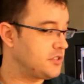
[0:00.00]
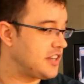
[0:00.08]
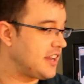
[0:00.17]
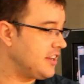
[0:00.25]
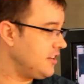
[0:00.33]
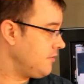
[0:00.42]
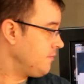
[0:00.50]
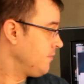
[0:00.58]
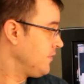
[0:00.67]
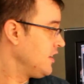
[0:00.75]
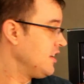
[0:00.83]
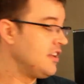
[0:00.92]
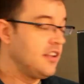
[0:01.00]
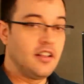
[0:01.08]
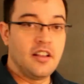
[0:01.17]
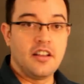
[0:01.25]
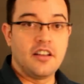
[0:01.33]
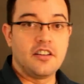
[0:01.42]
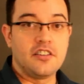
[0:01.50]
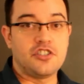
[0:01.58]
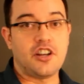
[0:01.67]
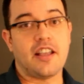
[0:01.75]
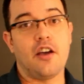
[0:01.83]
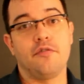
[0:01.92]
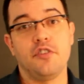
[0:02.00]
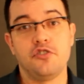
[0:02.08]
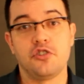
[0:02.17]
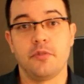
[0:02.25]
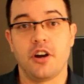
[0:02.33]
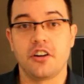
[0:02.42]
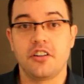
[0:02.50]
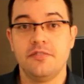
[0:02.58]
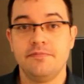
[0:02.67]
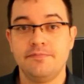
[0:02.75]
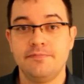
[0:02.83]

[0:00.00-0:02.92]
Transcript: second, check out FutureMark.